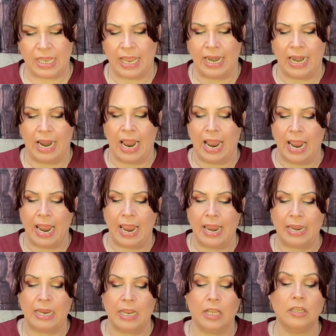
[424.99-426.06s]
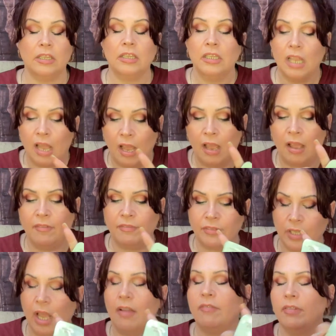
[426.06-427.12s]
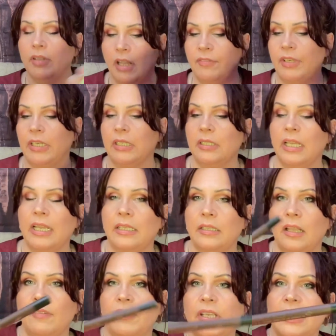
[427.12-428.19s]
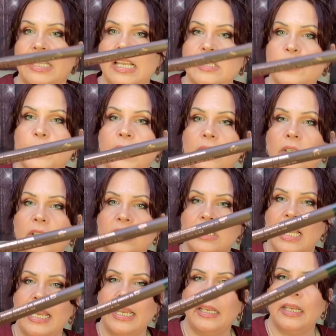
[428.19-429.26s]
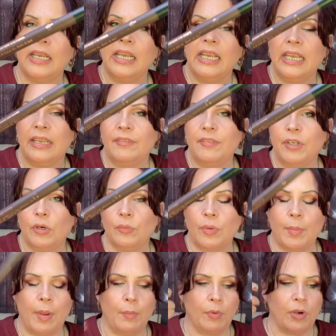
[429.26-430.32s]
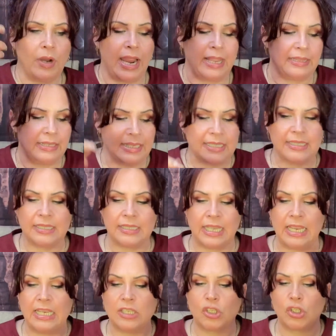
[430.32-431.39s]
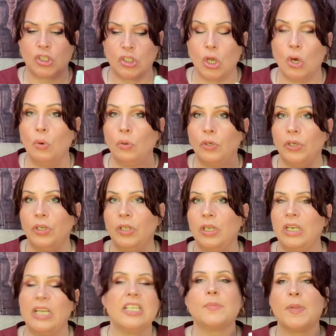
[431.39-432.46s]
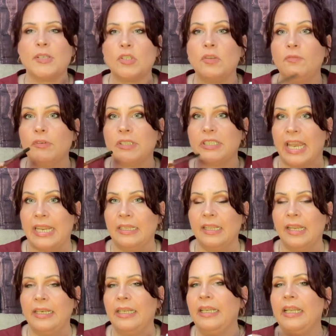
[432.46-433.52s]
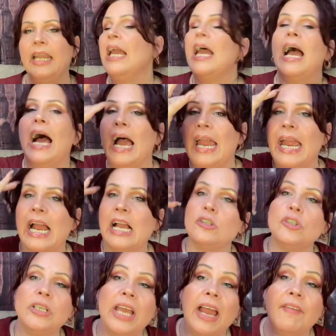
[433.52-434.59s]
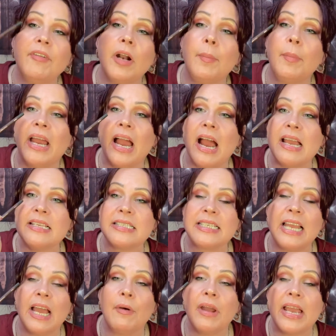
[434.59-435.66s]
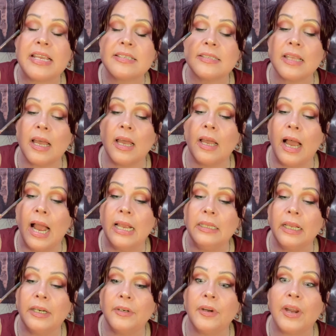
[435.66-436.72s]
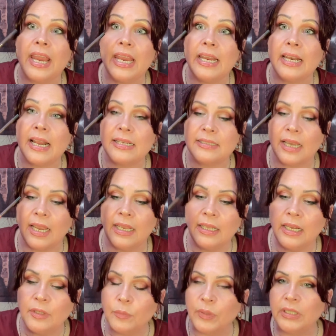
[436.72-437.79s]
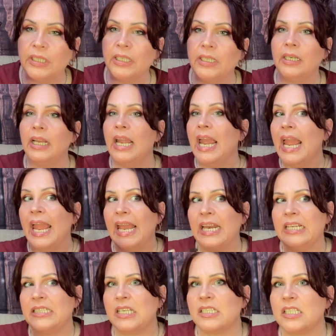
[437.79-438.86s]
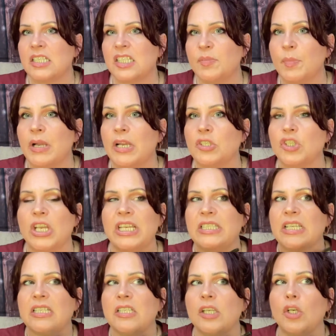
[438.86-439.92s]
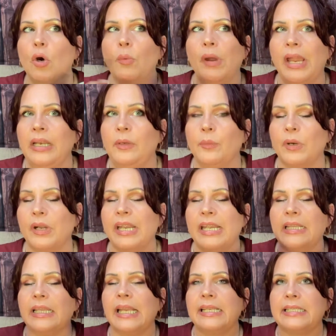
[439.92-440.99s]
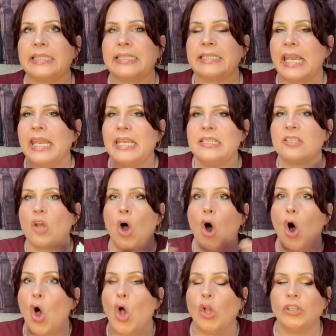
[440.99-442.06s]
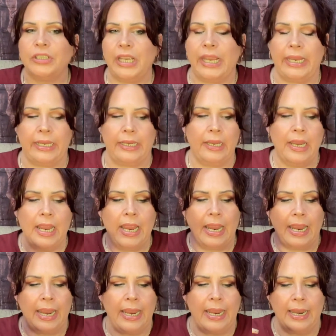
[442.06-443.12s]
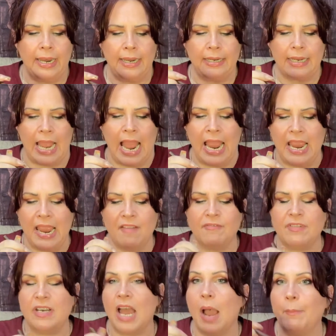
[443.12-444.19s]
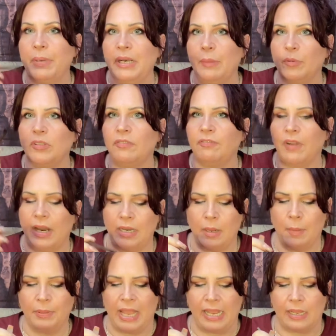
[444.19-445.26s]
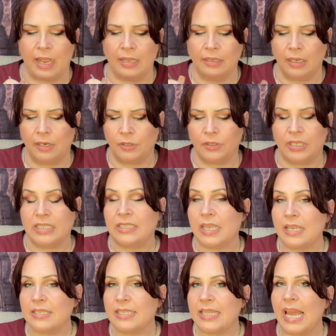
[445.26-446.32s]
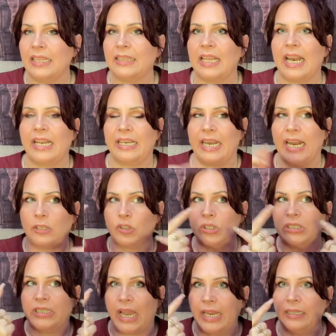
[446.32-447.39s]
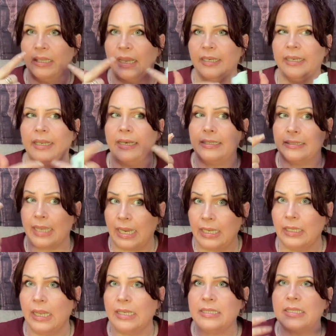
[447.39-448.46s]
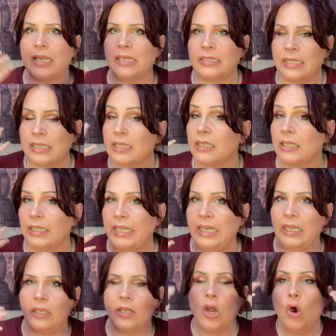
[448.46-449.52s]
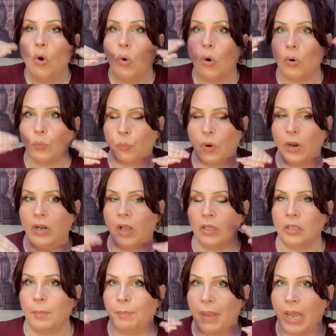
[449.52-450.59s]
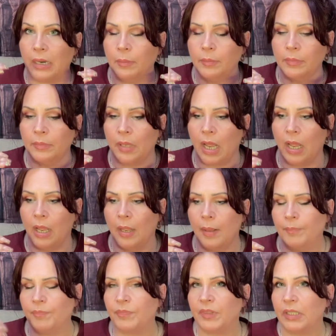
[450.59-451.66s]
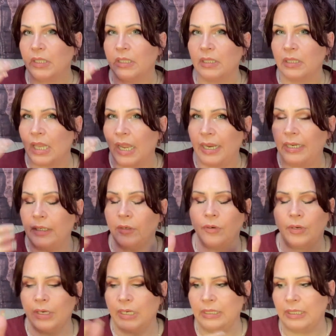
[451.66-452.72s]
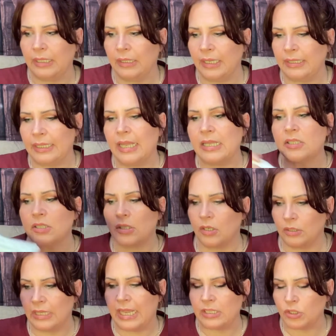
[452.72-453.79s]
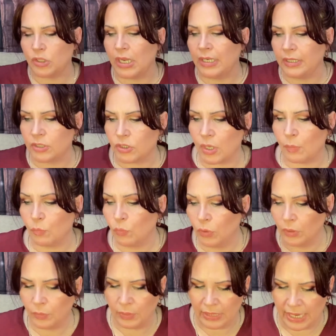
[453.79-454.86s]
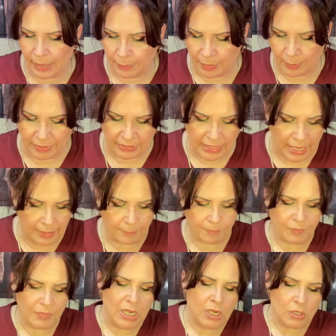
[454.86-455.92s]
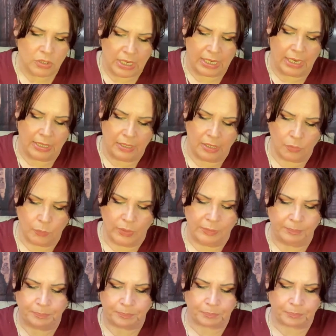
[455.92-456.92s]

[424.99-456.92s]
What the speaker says: And I love, love, love it. Like, love it. That's what it looks like if you don't remember. And this is so good, especially for tight lining. I actually have it on my eyes now as the eyeliner and I tight lined with it and it doesn't smudge. It doesn't go anywhere. It like stays all day. And I have not been able to find a black eyeliner that does that, that I can actually tight line and it tight lines and it doesn't leak or run on the bottom line or anything like that, lash line. So I'm really, really happy about that. I got another one.